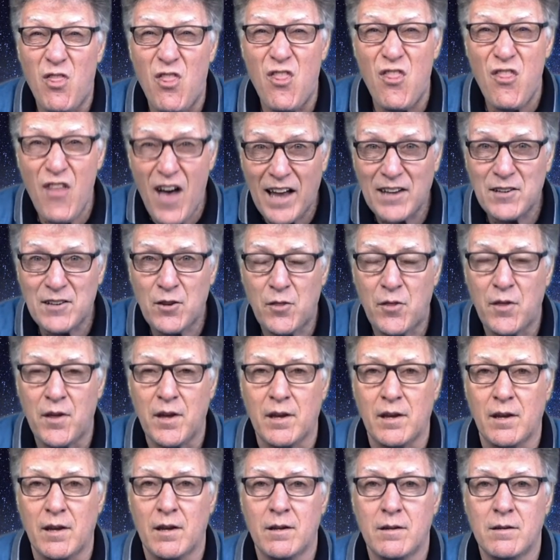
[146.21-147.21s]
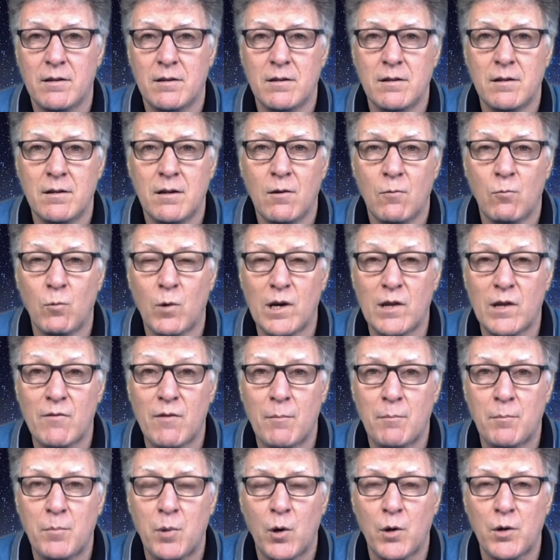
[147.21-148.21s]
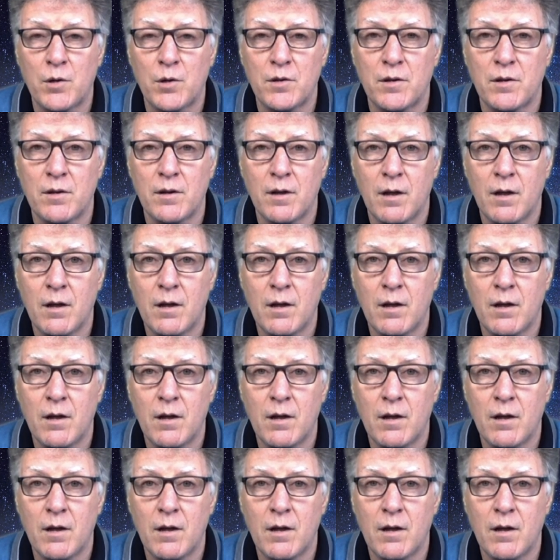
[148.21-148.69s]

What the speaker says: that thing," one of them pointed.